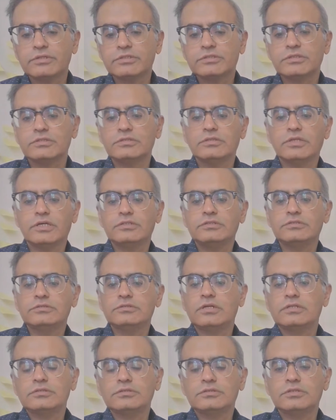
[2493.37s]

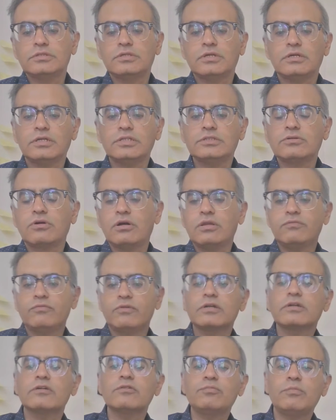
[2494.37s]
It's all
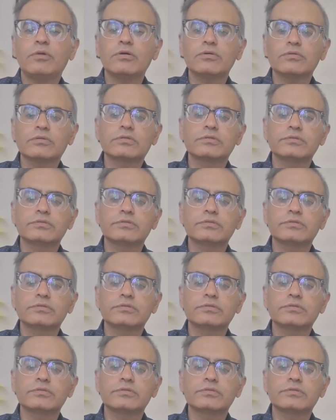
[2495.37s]
word of mouth.